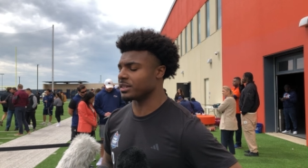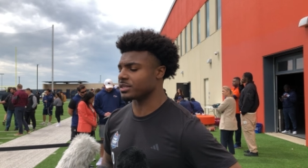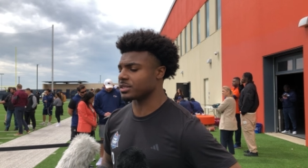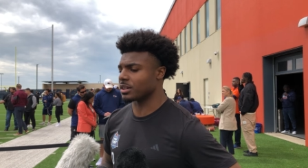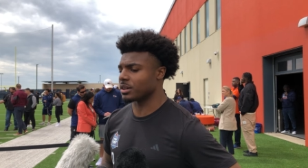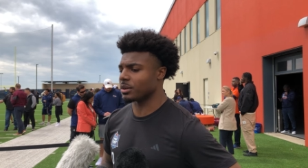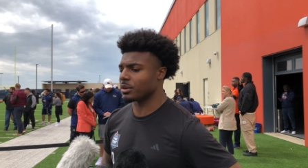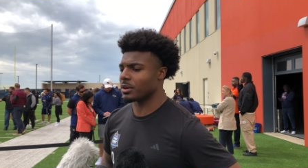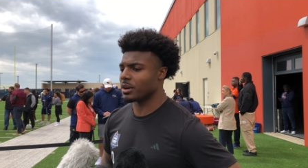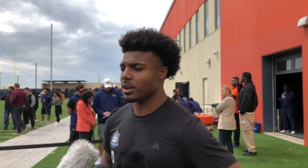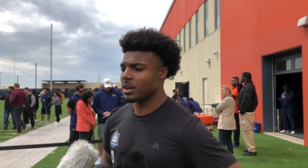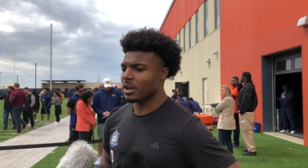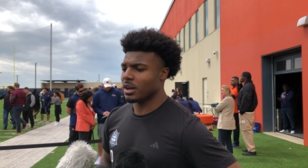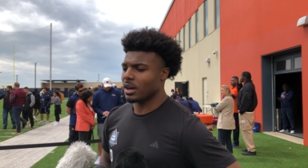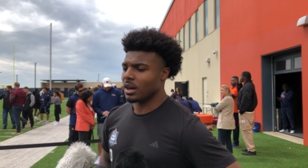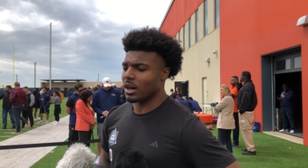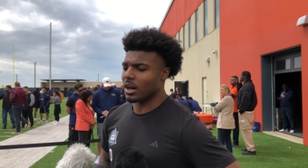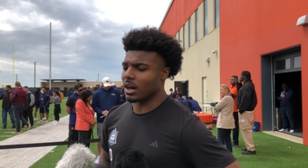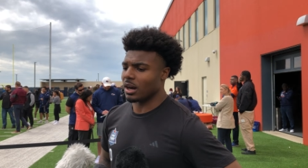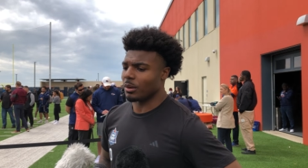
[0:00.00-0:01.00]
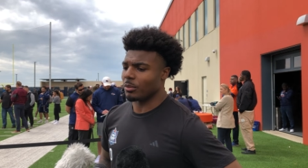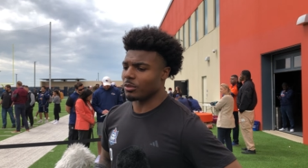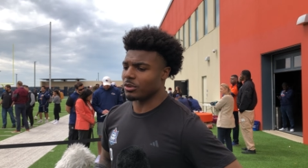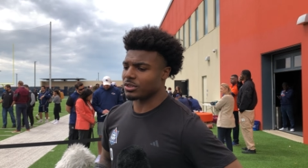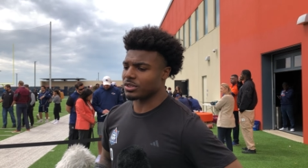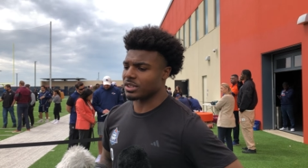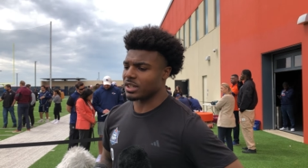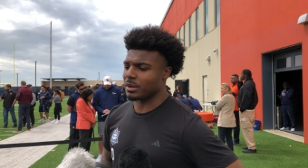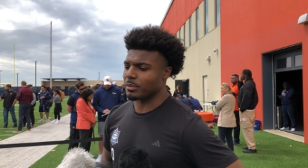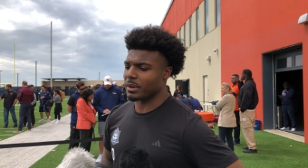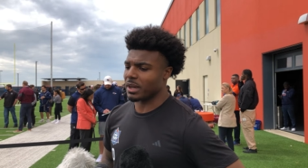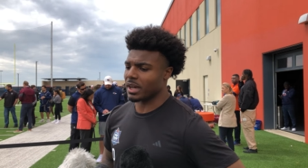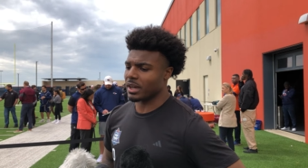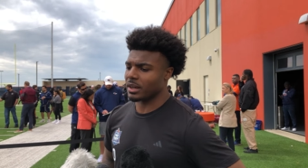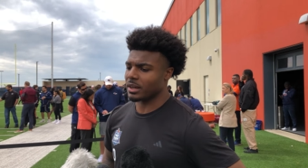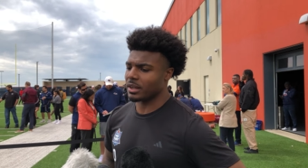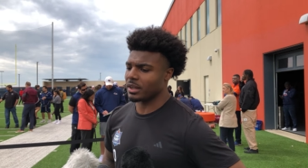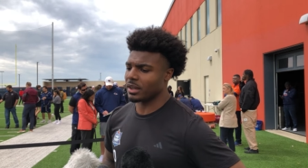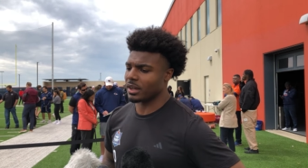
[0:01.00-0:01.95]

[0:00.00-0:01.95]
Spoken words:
So, we'll see, man.